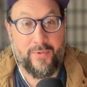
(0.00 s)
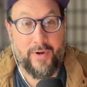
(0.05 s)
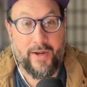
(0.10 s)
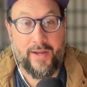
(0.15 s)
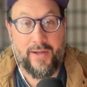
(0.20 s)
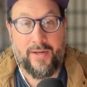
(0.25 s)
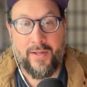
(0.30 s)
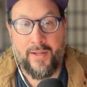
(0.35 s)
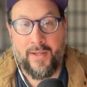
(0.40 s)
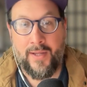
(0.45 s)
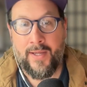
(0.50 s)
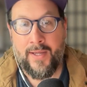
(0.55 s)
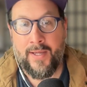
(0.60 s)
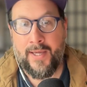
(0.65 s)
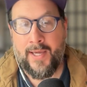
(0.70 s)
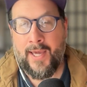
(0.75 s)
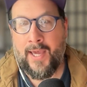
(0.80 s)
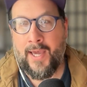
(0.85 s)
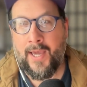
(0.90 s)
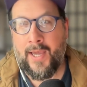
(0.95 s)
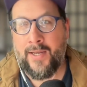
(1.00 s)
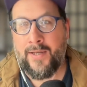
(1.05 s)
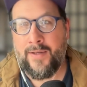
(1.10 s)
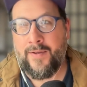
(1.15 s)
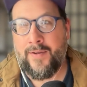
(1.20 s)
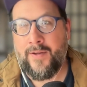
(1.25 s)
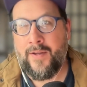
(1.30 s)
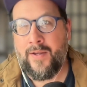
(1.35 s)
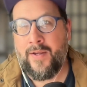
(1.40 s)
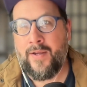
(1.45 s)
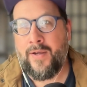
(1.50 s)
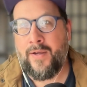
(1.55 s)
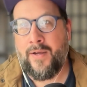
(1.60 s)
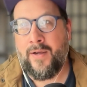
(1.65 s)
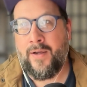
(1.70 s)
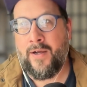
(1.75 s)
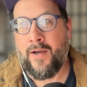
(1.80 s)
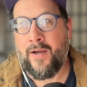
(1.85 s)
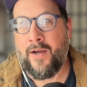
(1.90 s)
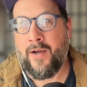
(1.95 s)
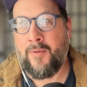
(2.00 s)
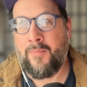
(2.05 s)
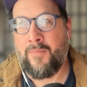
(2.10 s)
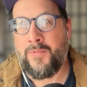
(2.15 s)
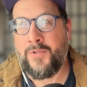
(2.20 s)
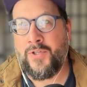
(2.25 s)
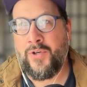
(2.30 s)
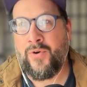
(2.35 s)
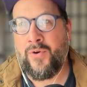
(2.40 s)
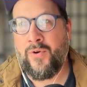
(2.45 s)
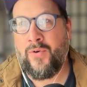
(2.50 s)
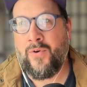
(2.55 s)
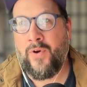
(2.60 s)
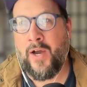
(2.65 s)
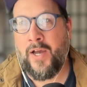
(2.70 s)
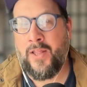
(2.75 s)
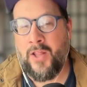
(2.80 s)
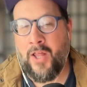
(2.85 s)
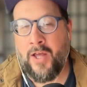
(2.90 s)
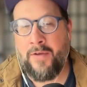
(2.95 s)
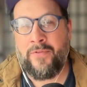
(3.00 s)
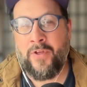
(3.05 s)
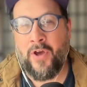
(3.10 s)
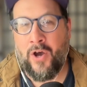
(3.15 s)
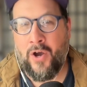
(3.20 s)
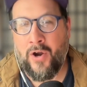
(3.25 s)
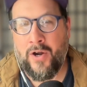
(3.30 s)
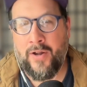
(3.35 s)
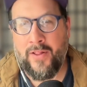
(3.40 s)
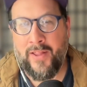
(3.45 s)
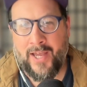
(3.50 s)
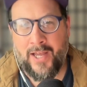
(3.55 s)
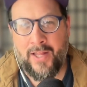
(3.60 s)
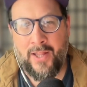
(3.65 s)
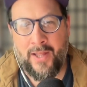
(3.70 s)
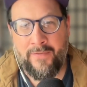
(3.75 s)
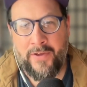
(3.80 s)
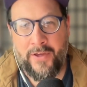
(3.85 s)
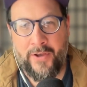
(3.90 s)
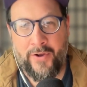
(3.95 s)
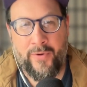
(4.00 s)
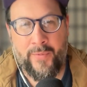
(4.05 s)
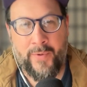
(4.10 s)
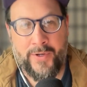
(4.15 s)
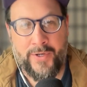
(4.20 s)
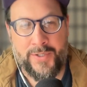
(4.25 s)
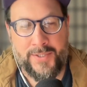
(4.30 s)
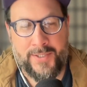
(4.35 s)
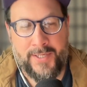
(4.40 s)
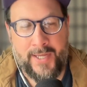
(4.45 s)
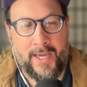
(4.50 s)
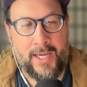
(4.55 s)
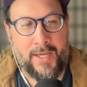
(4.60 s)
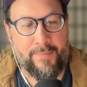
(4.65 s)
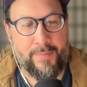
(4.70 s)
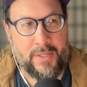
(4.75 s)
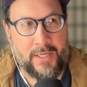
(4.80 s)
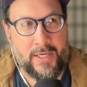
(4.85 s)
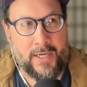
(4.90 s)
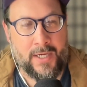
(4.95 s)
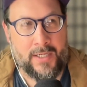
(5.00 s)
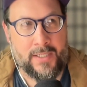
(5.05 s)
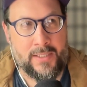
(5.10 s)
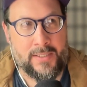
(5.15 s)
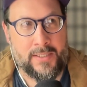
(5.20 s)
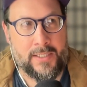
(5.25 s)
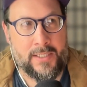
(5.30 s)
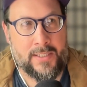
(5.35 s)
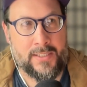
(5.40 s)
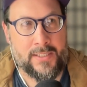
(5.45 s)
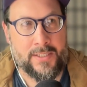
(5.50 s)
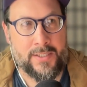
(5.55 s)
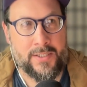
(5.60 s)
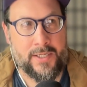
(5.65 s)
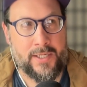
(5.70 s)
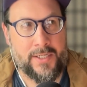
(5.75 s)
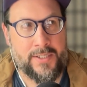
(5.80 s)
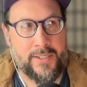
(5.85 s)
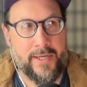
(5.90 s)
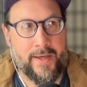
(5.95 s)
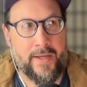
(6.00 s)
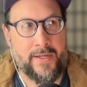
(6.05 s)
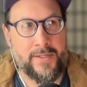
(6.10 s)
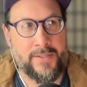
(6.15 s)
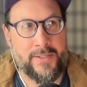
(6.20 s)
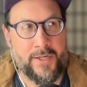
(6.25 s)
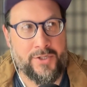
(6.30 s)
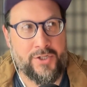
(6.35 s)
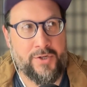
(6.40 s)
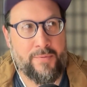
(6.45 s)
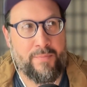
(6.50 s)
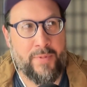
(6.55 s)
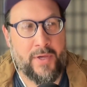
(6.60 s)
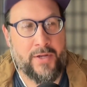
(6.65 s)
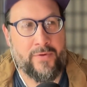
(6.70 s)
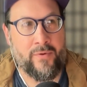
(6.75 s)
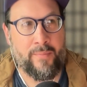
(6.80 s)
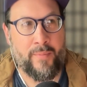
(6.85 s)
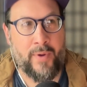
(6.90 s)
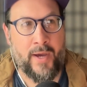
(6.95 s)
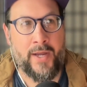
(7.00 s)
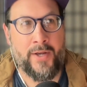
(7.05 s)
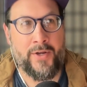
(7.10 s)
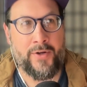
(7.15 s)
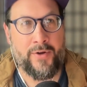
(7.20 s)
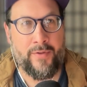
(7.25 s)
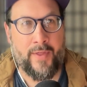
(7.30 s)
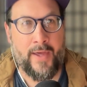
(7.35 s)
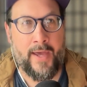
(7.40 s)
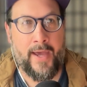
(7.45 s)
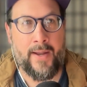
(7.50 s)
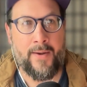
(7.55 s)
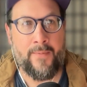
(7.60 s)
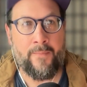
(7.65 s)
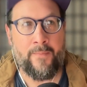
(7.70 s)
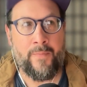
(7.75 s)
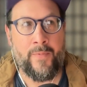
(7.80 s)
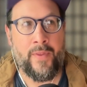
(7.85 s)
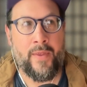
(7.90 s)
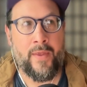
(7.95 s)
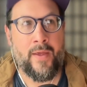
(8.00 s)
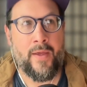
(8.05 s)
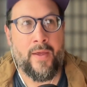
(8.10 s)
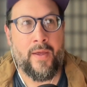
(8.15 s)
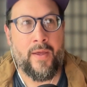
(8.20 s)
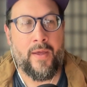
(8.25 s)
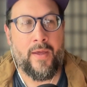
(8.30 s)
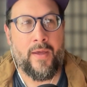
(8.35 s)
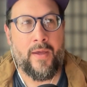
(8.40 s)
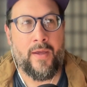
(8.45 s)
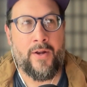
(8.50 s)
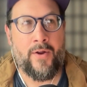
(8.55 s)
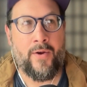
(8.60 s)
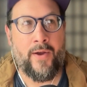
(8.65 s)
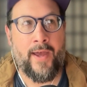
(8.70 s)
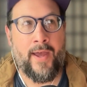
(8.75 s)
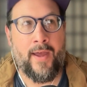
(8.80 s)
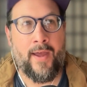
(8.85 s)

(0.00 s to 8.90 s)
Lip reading: Right. And so I love the heart. Like I love hearing what you're saying because I think it's such a big reminder that, you know,